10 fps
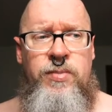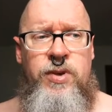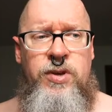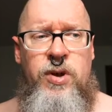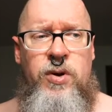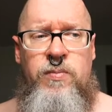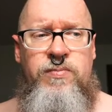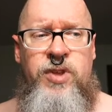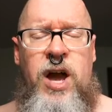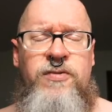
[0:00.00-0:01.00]
you know,
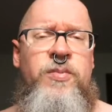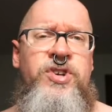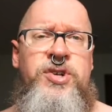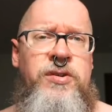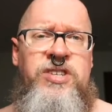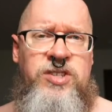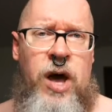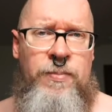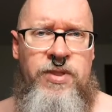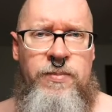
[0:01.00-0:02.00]
the government shouldn't
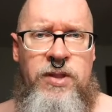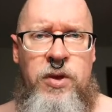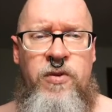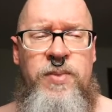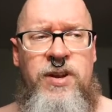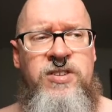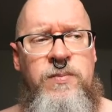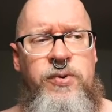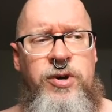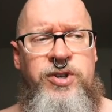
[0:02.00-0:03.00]
stop them. And there have been
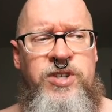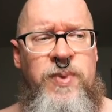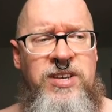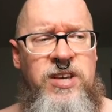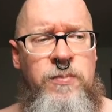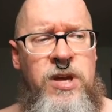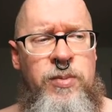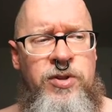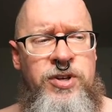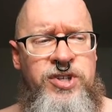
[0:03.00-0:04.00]
some pushes by some
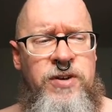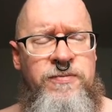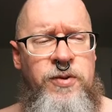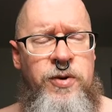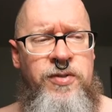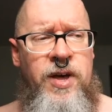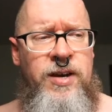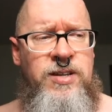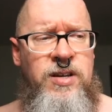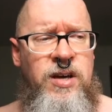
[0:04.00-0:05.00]
people to shove forth
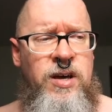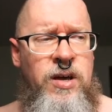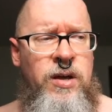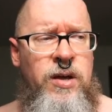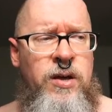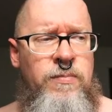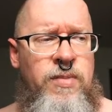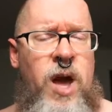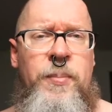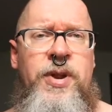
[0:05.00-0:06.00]
that uh,
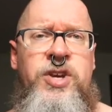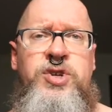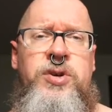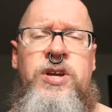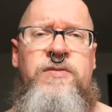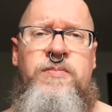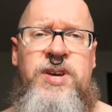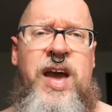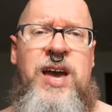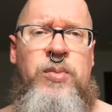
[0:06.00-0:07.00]
companies shouldn't even
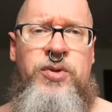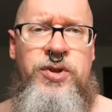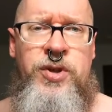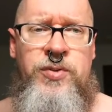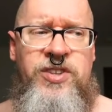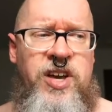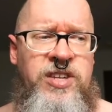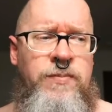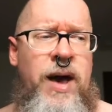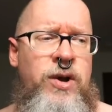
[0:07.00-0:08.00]
be able to do this because
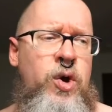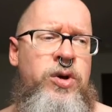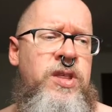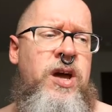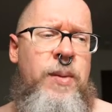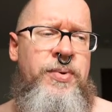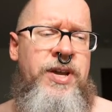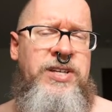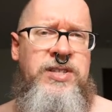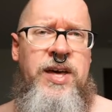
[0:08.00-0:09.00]
it might hurt the
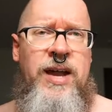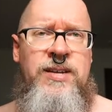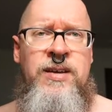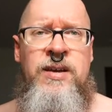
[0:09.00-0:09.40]
companies that